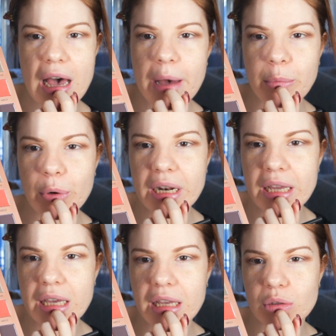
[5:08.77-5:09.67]
I'm
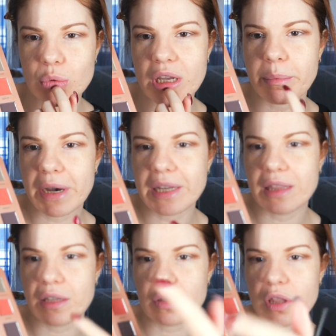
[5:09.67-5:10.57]
really intrigued by
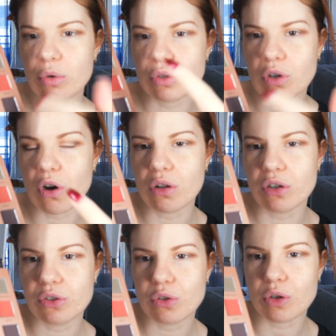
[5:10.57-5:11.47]
those
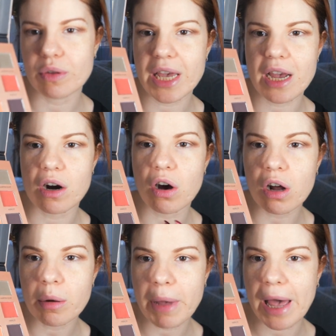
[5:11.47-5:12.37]
colors. You know, they are
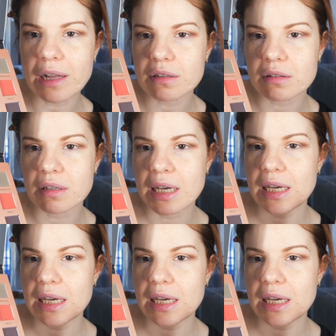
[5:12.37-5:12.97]
all matte